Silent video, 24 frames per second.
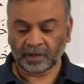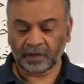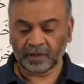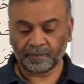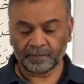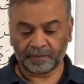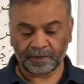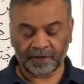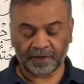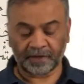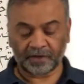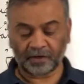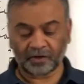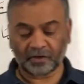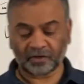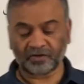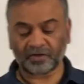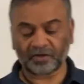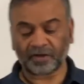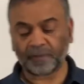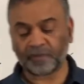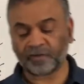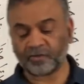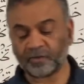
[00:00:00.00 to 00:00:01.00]
Dr.
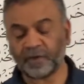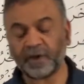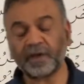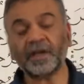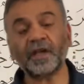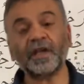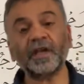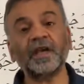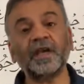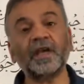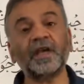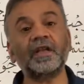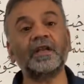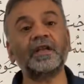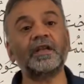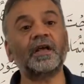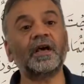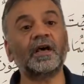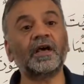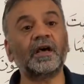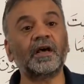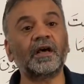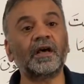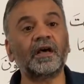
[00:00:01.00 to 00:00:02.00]
Sahab is bringing in
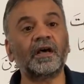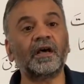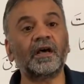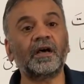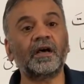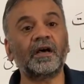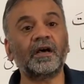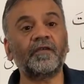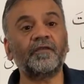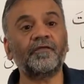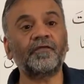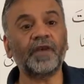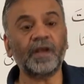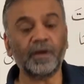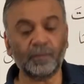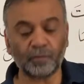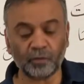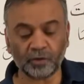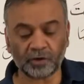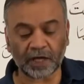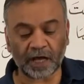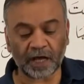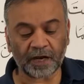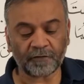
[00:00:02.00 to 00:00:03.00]
fail
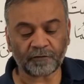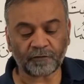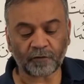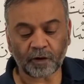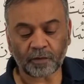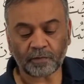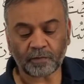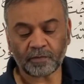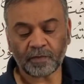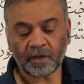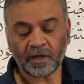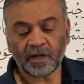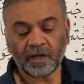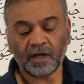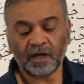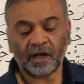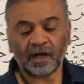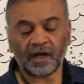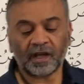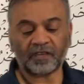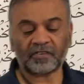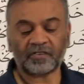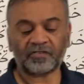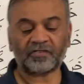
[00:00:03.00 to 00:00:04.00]
mudare form.
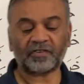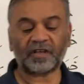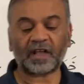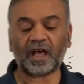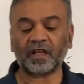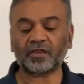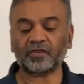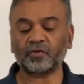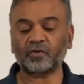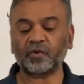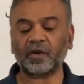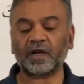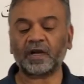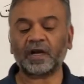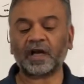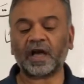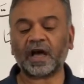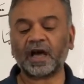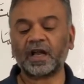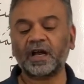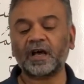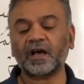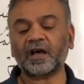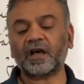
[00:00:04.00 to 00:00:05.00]
As-saatu
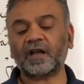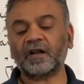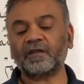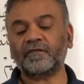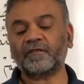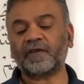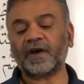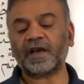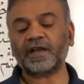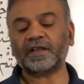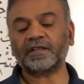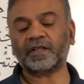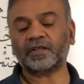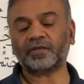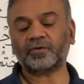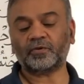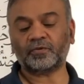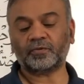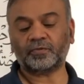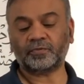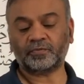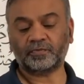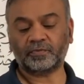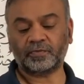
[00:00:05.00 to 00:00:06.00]
al-ana
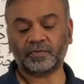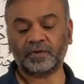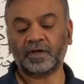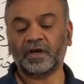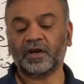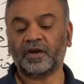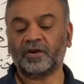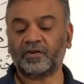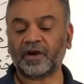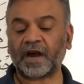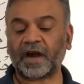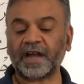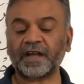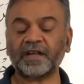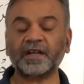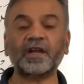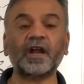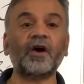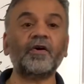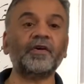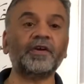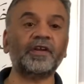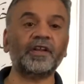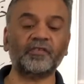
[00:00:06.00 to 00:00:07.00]
al-wahidatu. Right
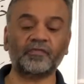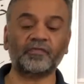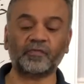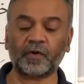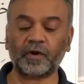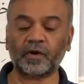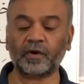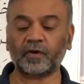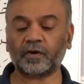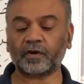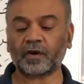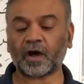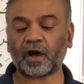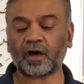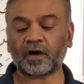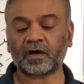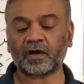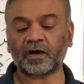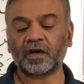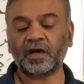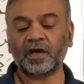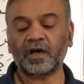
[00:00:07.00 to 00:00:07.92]
now it is 1 o'clock.